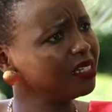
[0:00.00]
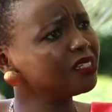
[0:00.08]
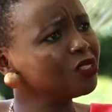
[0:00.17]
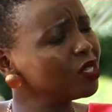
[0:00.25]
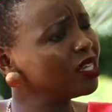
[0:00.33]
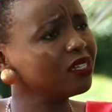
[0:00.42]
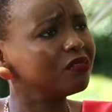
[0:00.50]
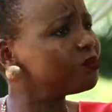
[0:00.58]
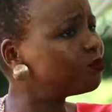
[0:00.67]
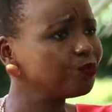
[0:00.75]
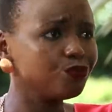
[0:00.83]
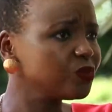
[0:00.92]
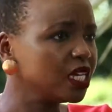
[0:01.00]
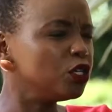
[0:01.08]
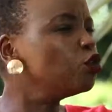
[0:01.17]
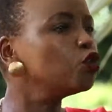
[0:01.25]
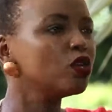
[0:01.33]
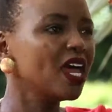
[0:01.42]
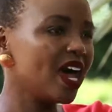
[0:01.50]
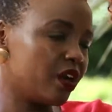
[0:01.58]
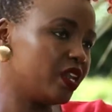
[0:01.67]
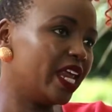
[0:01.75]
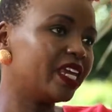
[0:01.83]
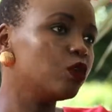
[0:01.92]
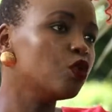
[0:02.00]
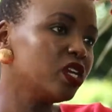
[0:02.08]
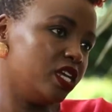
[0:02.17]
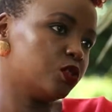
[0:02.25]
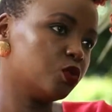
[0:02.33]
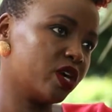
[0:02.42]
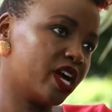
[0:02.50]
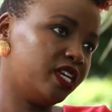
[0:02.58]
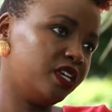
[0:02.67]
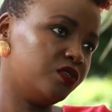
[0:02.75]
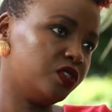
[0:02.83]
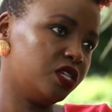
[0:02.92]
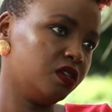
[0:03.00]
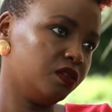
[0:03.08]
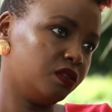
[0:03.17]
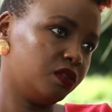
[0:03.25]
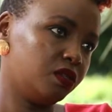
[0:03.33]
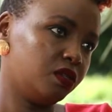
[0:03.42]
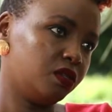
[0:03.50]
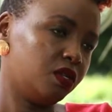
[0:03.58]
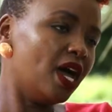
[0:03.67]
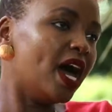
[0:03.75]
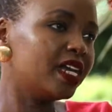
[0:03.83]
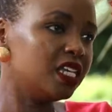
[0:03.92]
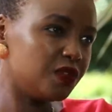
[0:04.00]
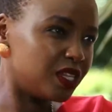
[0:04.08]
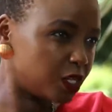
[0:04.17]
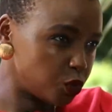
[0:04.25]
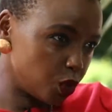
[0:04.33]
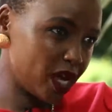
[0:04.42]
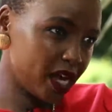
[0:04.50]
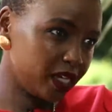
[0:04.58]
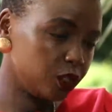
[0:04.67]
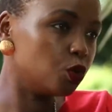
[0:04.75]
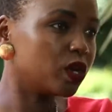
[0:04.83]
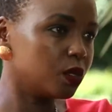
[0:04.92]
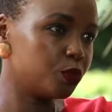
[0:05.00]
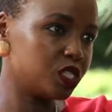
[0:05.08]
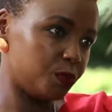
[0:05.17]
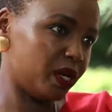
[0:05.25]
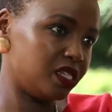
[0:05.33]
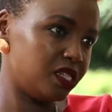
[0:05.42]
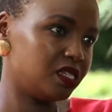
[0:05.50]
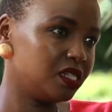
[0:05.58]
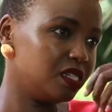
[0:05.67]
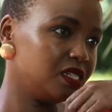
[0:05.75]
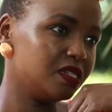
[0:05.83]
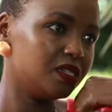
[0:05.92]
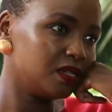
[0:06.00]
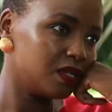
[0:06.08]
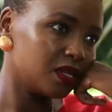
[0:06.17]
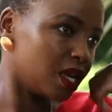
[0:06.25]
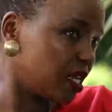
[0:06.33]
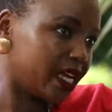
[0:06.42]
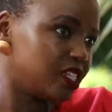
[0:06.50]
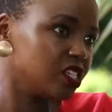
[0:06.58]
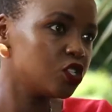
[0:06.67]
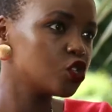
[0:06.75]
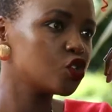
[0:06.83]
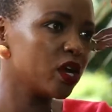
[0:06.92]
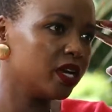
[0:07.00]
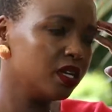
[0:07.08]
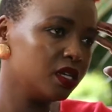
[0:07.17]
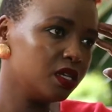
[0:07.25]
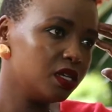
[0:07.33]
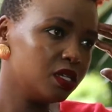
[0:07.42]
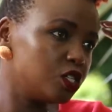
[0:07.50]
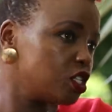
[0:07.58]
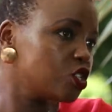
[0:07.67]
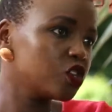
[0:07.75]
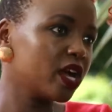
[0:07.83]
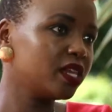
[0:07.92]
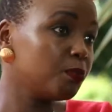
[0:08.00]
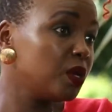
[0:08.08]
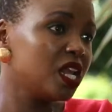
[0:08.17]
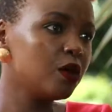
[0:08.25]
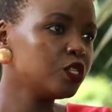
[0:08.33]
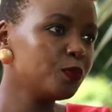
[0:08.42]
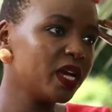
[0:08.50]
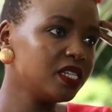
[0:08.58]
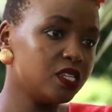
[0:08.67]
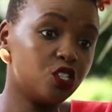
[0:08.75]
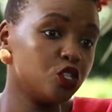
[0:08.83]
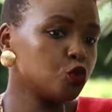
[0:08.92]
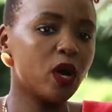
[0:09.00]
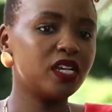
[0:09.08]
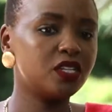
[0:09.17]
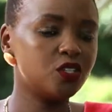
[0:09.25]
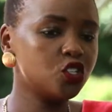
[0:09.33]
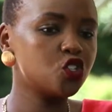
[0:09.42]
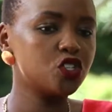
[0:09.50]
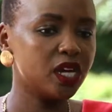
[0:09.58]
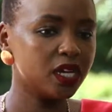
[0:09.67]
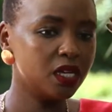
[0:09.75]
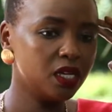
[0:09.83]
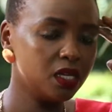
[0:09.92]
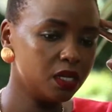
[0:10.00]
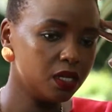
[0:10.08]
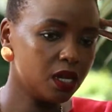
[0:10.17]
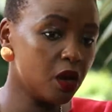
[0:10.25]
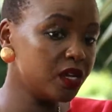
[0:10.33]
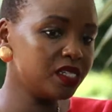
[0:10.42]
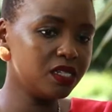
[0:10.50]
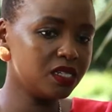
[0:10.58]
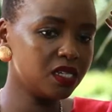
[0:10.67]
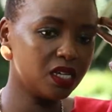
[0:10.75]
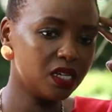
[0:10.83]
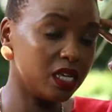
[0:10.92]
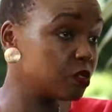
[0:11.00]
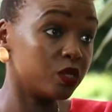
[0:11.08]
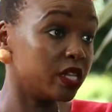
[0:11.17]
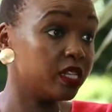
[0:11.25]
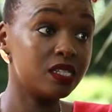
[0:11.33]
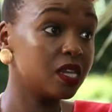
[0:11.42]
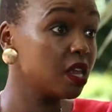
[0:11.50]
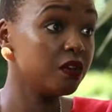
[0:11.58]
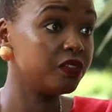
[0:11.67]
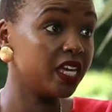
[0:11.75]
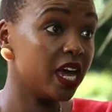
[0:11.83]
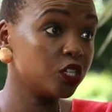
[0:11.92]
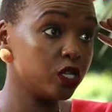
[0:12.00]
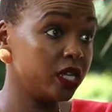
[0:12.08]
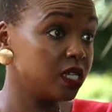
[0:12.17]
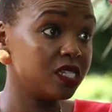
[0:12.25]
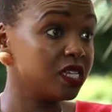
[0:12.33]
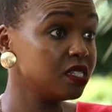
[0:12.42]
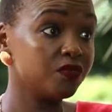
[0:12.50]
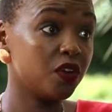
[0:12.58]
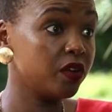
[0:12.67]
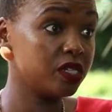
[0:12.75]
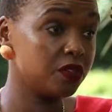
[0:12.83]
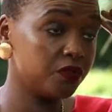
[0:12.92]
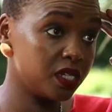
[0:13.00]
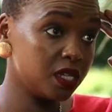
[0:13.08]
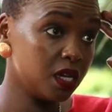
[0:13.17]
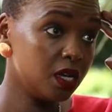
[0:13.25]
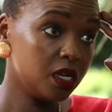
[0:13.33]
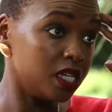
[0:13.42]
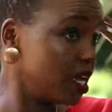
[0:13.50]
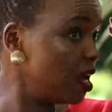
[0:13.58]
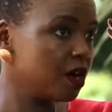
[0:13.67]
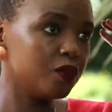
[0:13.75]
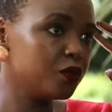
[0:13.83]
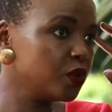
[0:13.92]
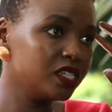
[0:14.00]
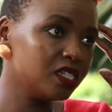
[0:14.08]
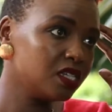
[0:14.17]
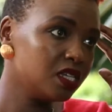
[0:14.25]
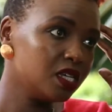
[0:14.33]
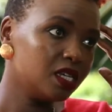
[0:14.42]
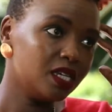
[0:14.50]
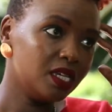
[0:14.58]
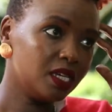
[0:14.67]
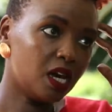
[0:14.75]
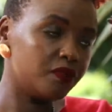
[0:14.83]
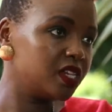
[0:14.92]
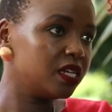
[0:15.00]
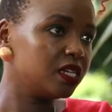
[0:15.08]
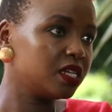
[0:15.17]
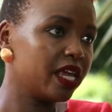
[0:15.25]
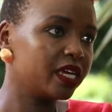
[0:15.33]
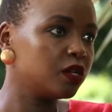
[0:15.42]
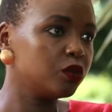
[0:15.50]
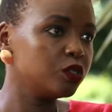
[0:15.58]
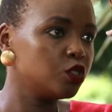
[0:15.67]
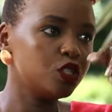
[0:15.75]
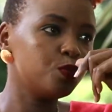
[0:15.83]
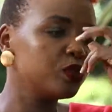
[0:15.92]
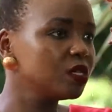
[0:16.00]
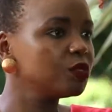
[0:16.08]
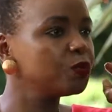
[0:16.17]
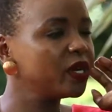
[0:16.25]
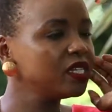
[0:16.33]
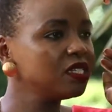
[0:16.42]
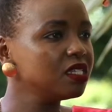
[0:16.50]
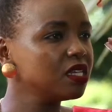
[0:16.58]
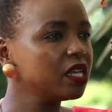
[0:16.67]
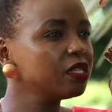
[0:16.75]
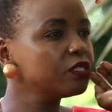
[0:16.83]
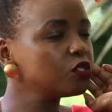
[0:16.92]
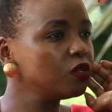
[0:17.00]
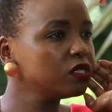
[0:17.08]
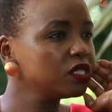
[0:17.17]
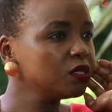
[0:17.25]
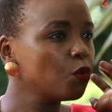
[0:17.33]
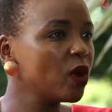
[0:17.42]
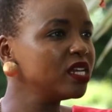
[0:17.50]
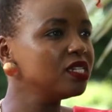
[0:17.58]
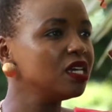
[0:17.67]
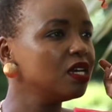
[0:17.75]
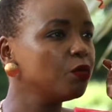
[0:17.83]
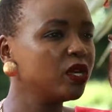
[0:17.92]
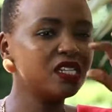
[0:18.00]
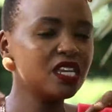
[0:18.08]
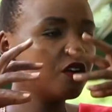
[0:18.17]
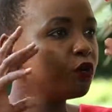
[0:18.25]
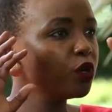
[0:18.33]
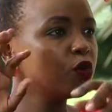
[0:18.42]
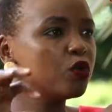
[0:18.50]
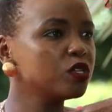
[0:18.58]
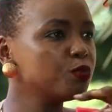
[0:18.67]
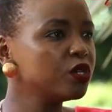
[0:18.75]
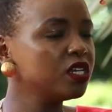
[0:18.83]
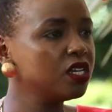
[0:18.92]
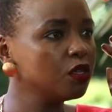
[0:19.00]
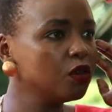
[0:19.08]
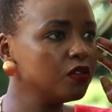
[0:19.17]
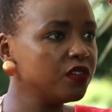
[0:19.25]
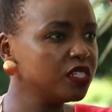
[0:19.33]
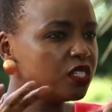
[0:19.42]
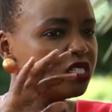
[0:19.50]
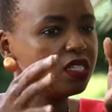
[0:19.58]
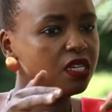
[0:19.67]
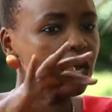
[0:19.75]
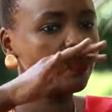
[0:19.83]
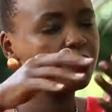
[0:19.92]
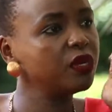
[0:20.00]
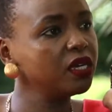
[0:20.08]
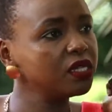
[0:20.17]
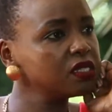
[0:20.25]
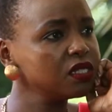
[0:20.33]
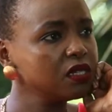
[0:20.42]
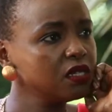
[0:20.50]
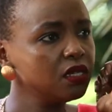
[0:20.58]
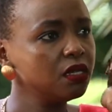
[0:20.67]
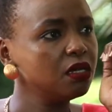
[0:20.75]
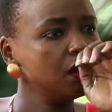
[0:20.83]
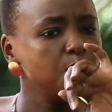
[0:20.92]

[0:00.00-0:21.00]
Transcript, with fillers: It's you don't have like you don't eat ugali every day. Yes. And even that ugali, you can put spices in it. Mm. Like just try, mm. just try the pilau spices. Just one day, just try. How, does that? it taste? It's it's lovely actually. It tastes. You've done, you've done it before. Yeah, of course. Then? I've done it. Like, just put some spices, a little salt. One day, when it's halfway cooked, put it in the oven. Just mm. see how it bakes. Mm.